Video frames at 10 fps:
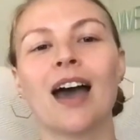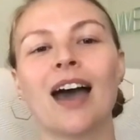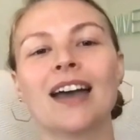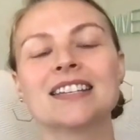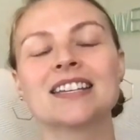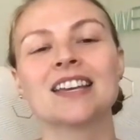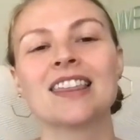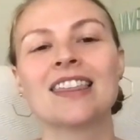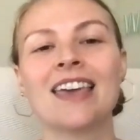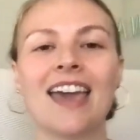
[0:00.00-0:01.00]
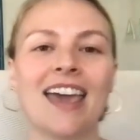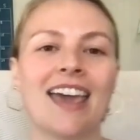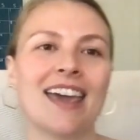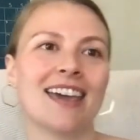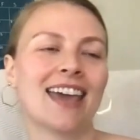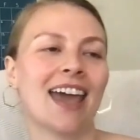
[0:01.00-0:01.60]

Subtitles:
that they